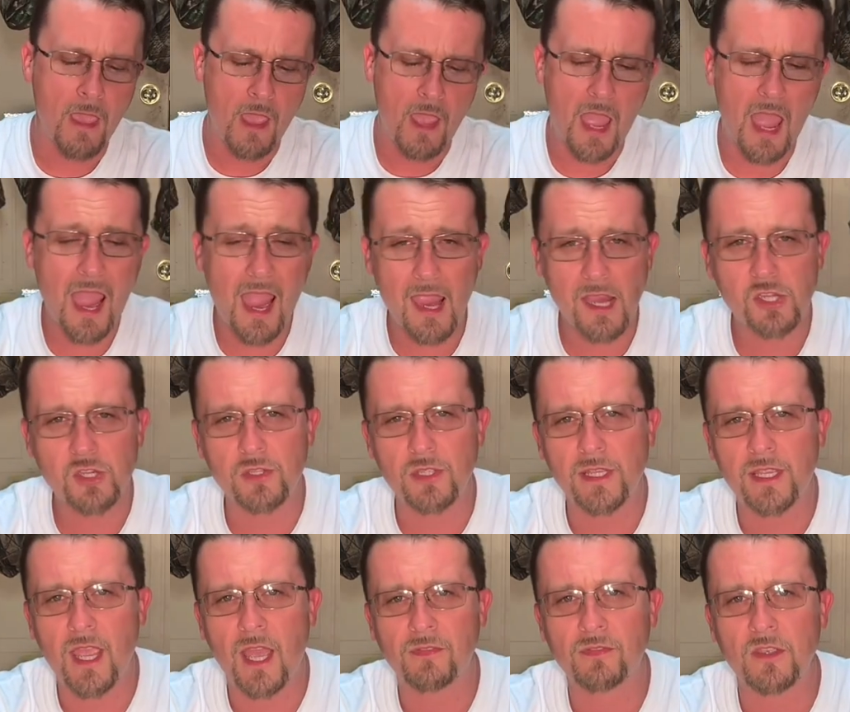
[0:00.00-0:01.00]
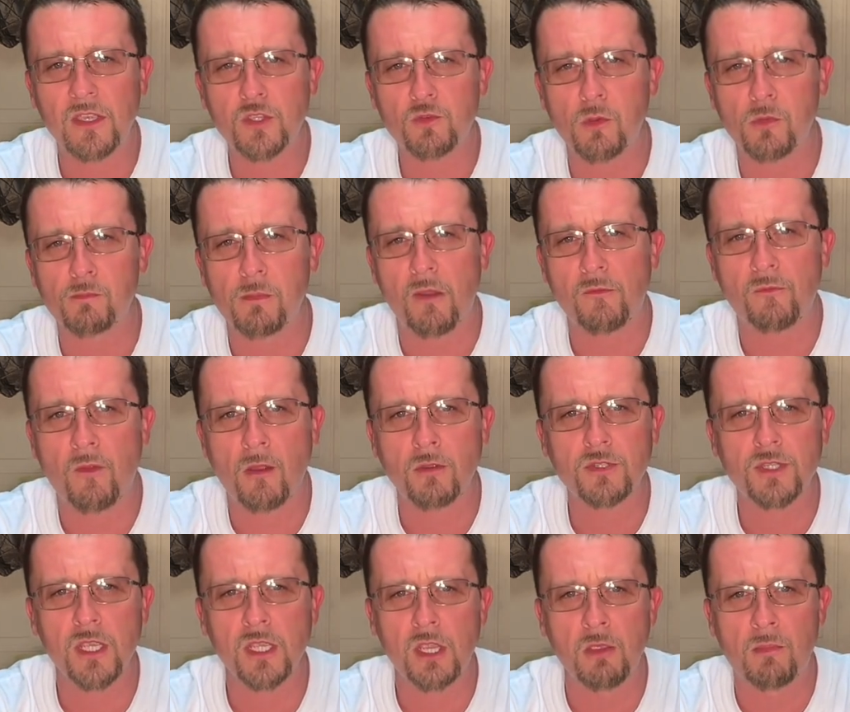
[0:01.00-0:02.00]
I actually got this with my
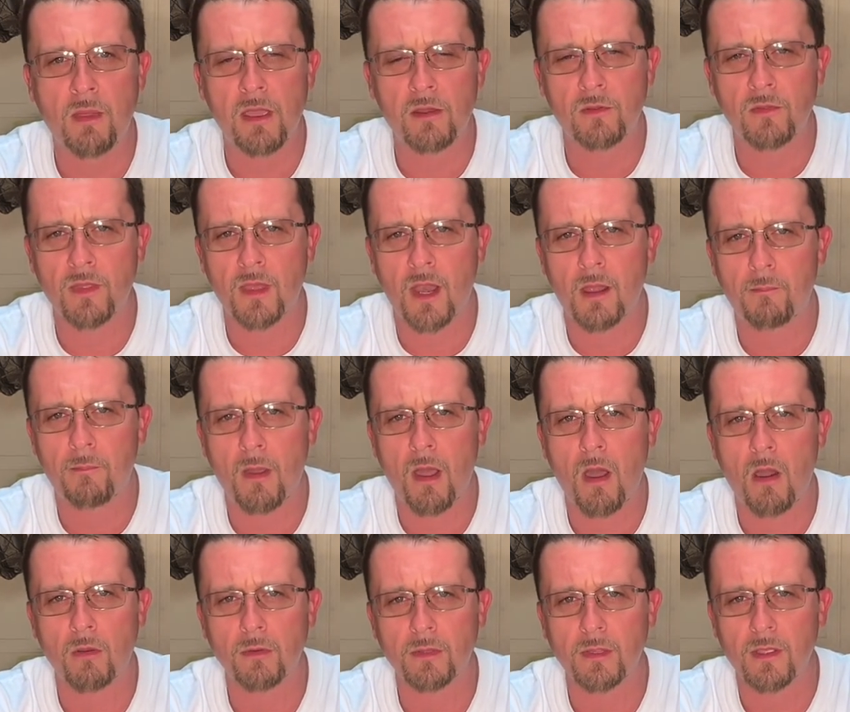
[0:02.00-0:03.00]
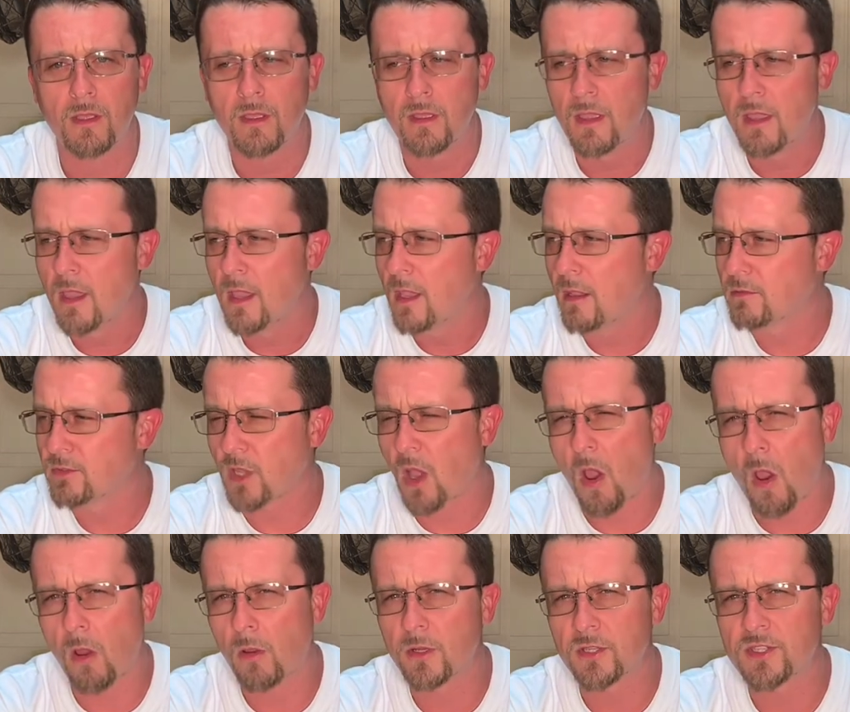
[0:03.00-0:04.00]
first incubator that I bought. It was an
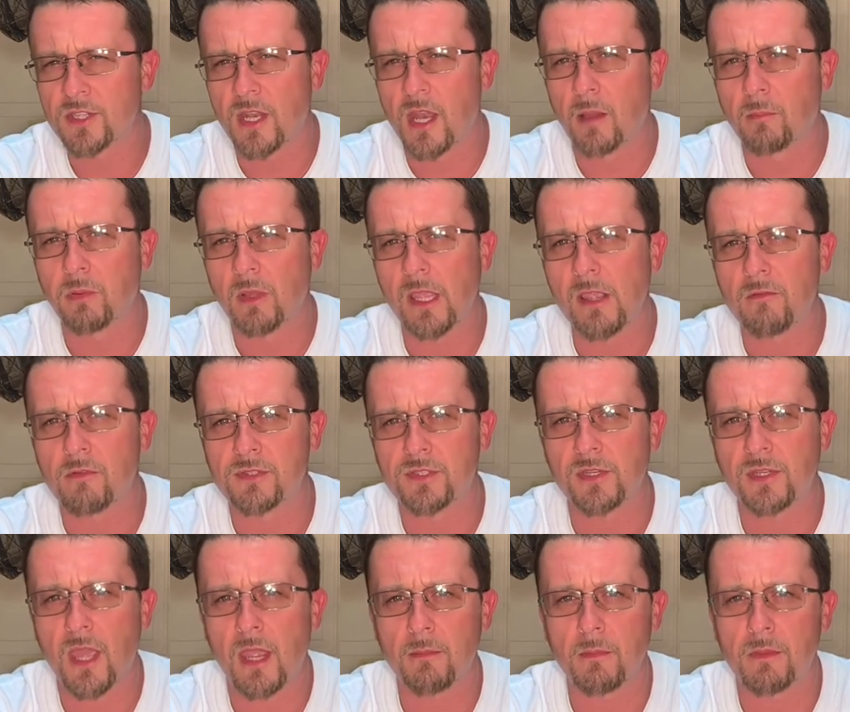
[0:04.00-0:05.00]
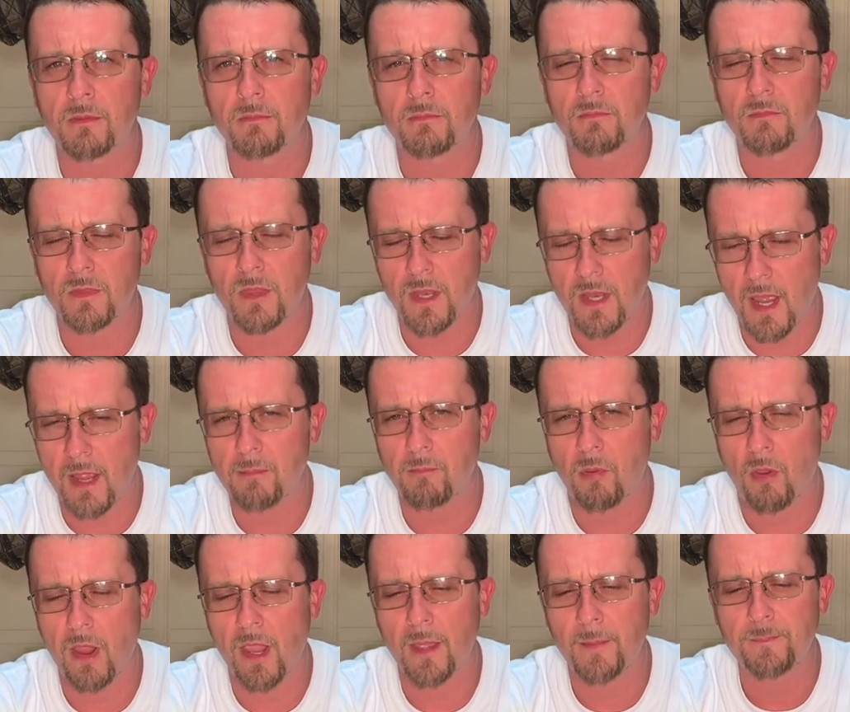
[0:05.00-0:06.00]
Artisan, I believe, was the name
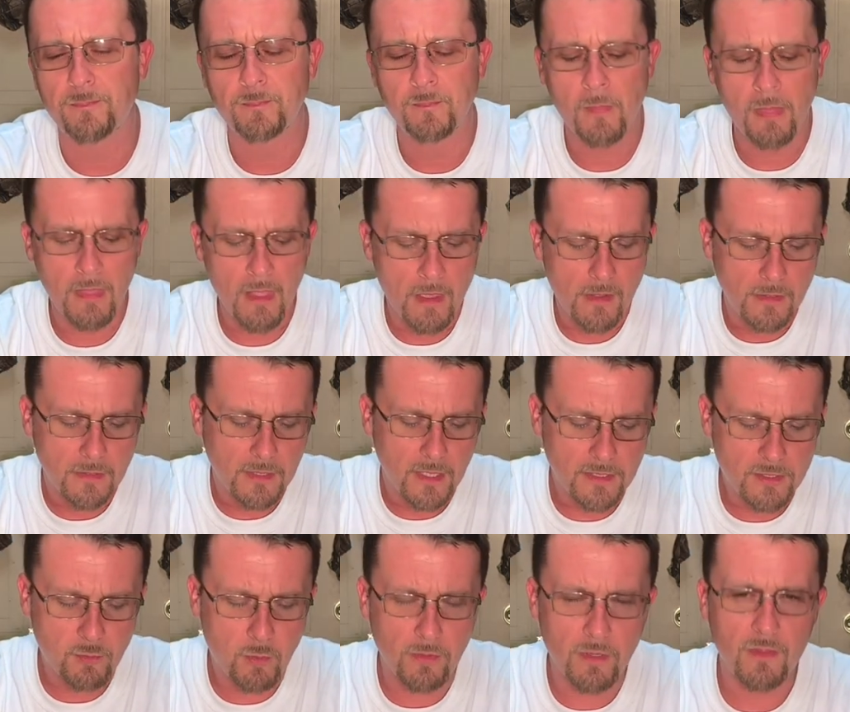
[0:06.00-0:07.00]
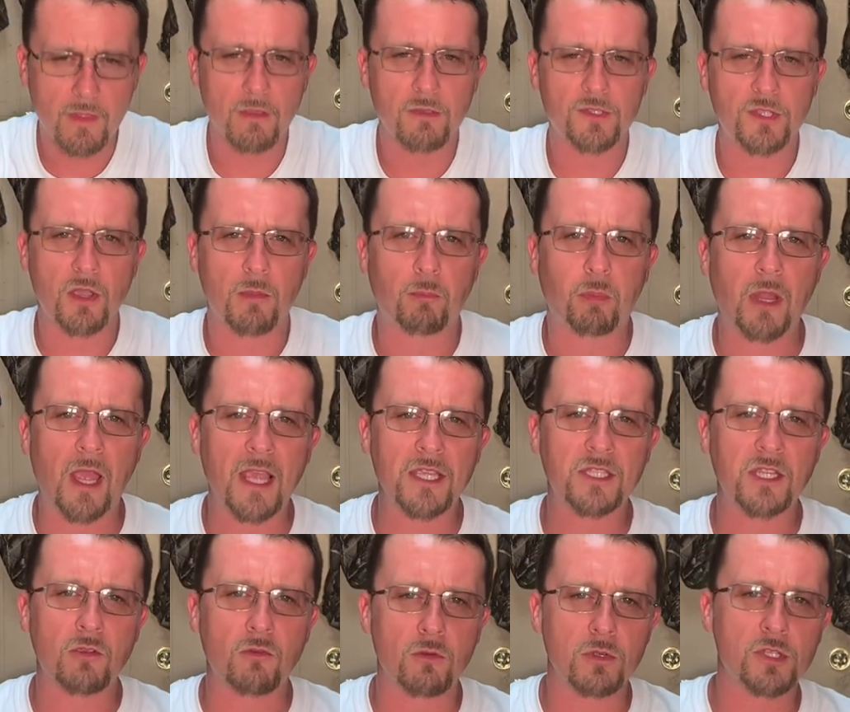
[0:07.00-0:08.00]
brand. It's one of those
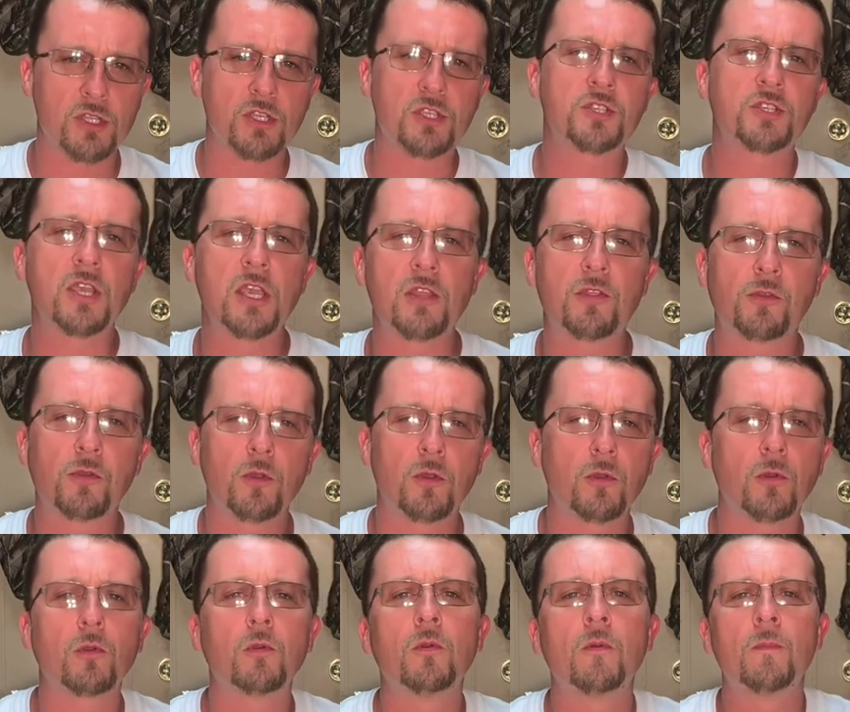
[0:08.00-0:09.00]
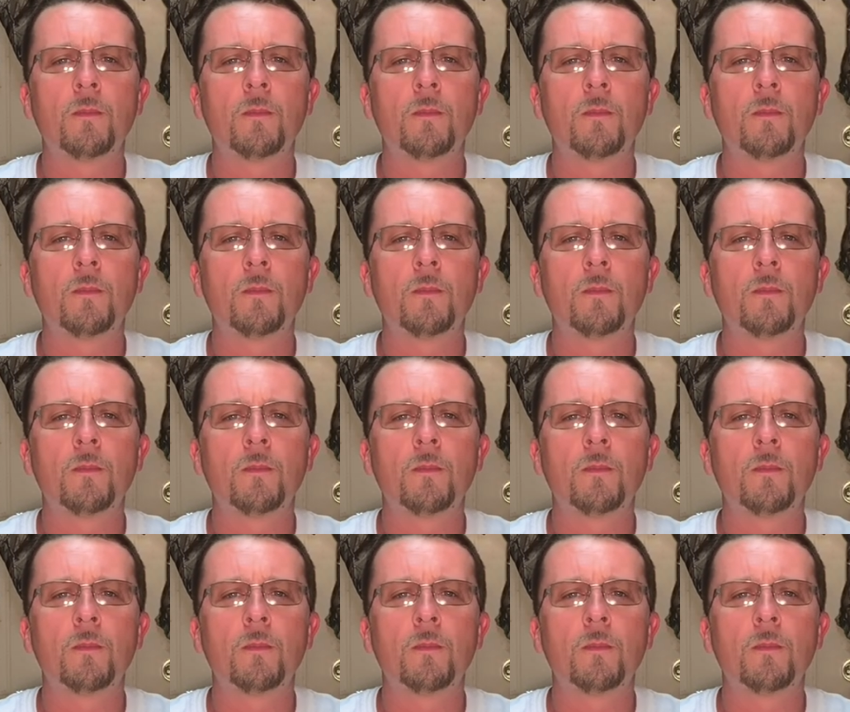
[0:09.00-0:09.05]
plastic ones you see through